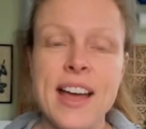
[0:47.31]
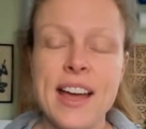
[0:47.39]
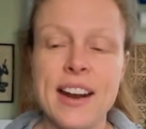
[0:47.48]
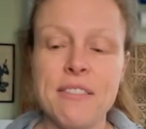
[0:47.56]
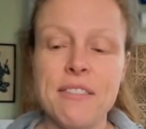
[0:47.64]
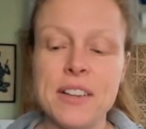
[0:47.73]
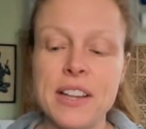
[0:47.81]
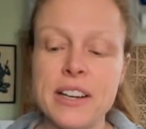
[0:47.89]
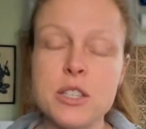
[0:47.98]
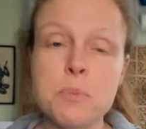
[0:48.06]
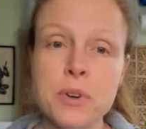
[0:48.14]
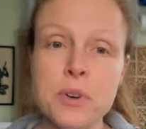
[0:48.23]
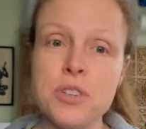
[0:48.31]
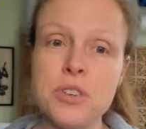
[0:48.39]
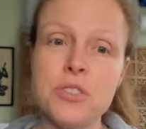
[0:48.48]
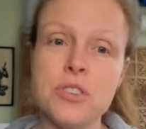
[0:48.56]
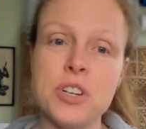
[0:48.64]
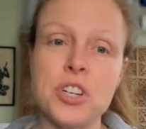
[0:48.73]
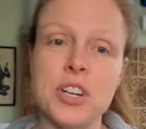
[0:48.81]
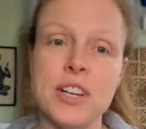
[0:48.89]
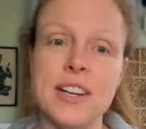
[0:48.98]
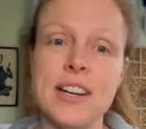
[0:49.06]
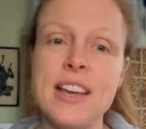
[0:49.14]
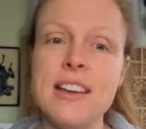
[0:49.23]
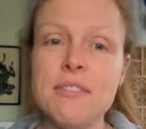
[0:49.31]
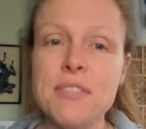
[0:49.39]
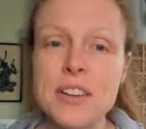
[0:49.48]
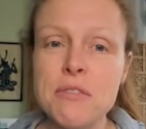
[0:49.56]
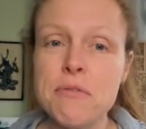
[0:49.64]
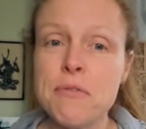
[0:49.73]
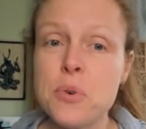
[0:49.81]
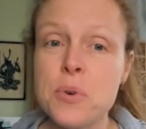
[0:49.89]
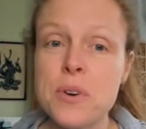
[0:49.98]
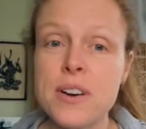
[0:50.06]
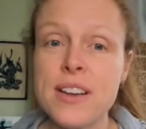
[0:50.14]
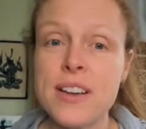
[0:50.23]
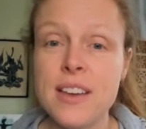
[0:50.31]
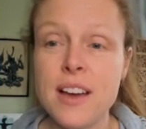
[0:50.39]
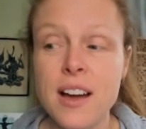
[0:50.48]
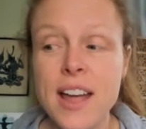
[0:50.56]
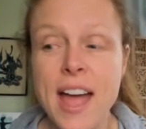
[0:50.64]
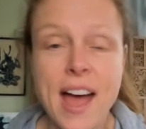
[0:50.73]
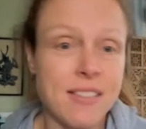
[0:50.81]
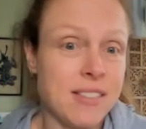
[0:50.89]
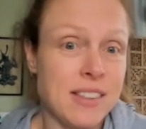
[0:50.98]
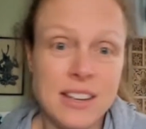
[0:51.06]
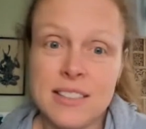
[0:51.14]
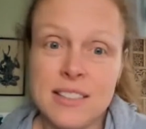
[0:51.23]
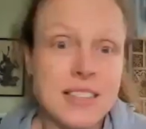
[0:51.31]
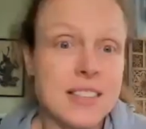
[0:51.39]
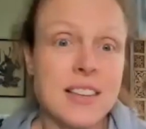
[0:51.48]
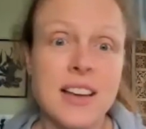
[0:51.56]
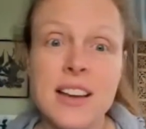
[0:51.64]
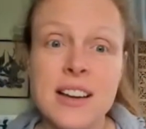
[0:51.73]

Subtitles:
And I feel like sports nutrition, even for young athletes,